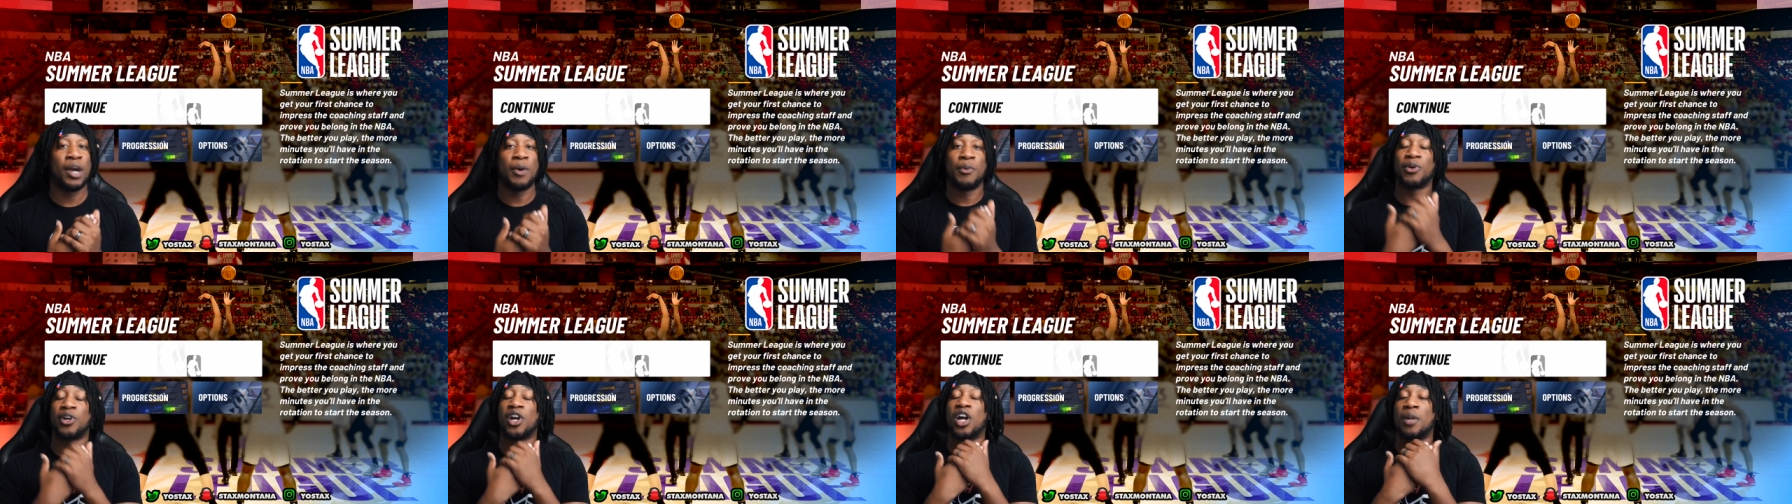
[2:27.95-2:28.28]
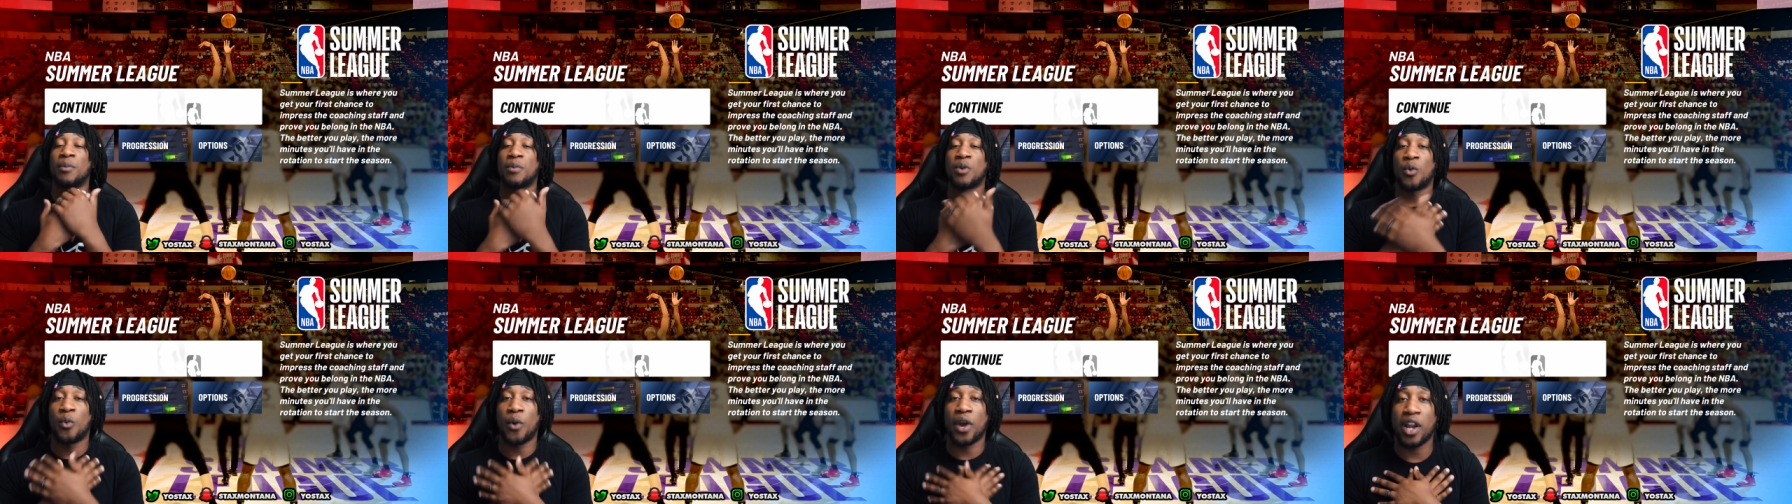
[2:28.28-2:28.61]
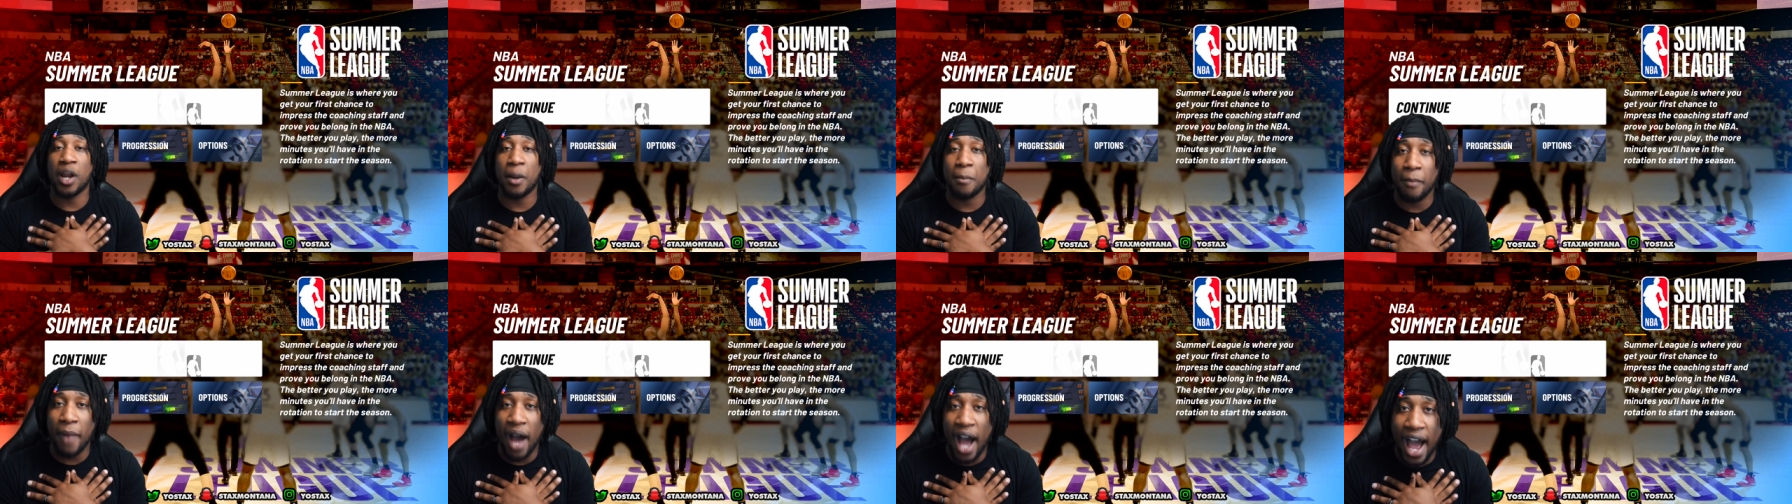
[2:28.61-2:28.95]
We're gonna be
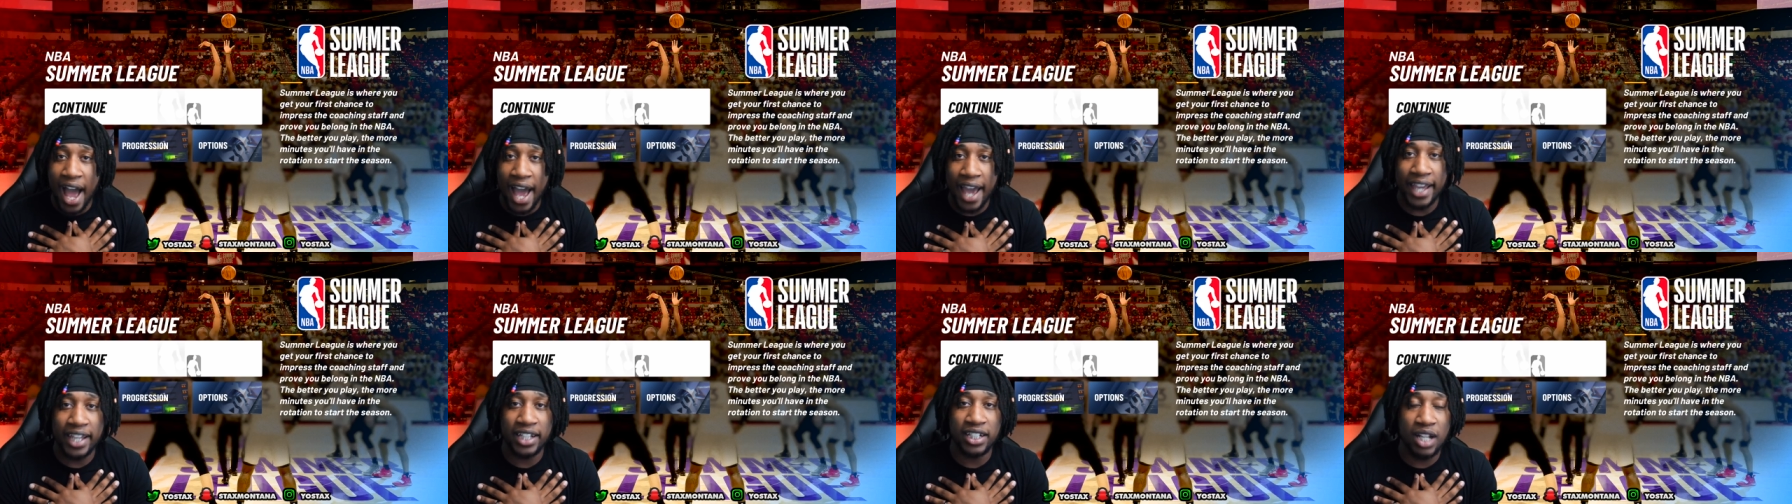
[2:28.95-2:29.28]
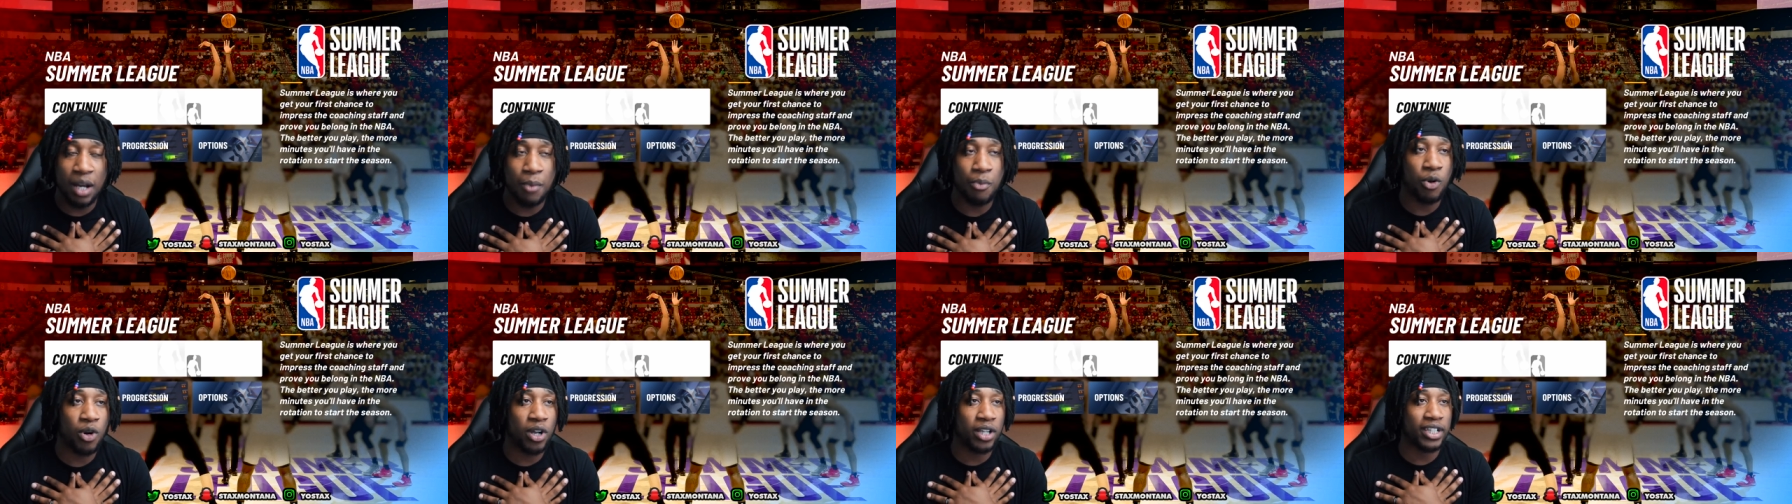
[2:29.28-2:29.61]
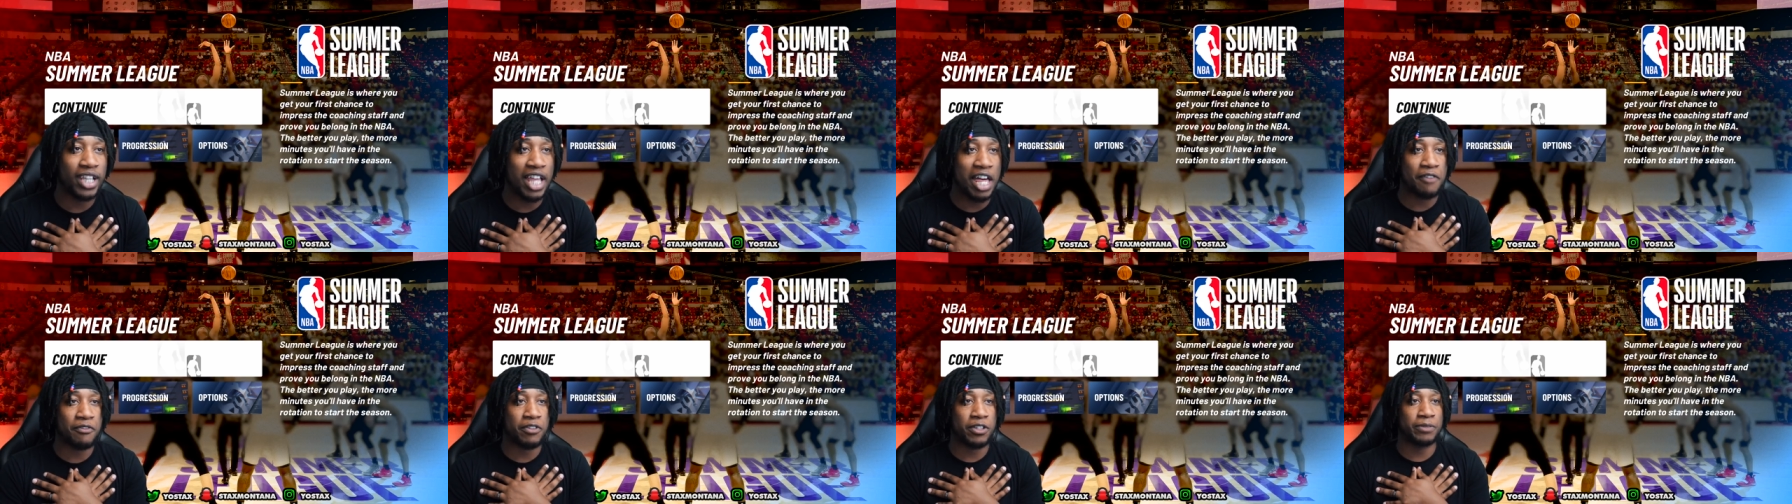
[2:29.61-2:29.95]
wearing my number
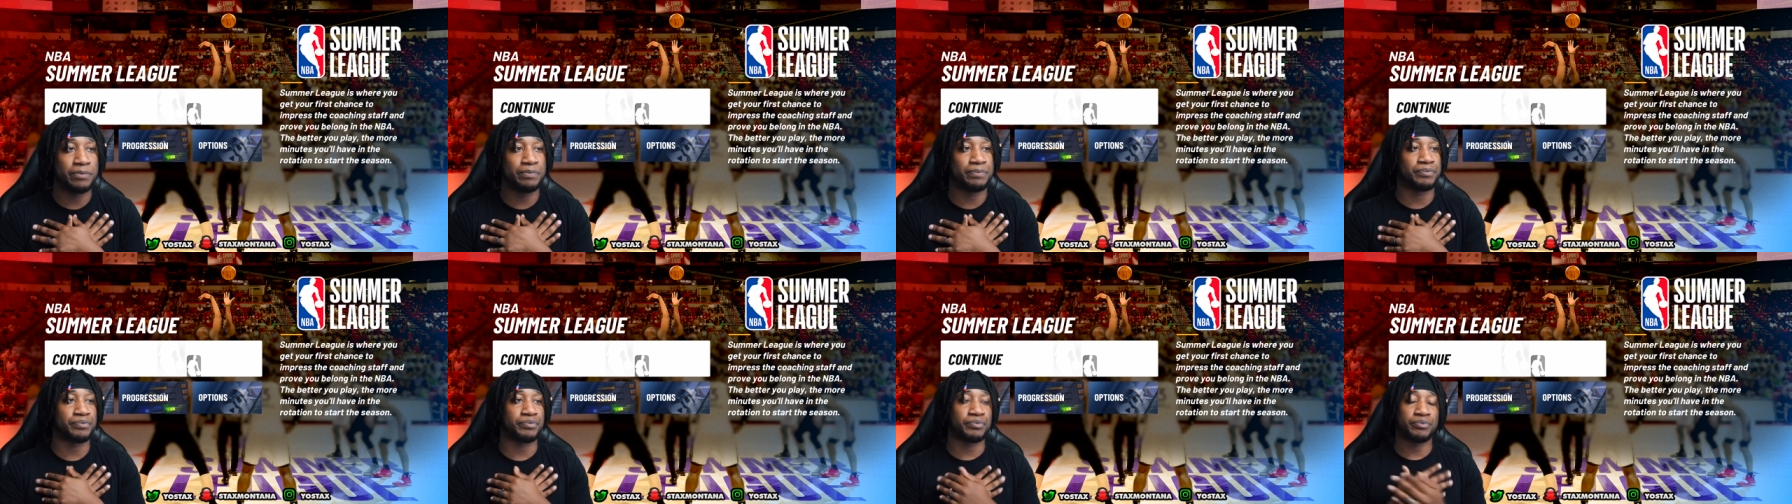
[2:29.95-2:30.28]
11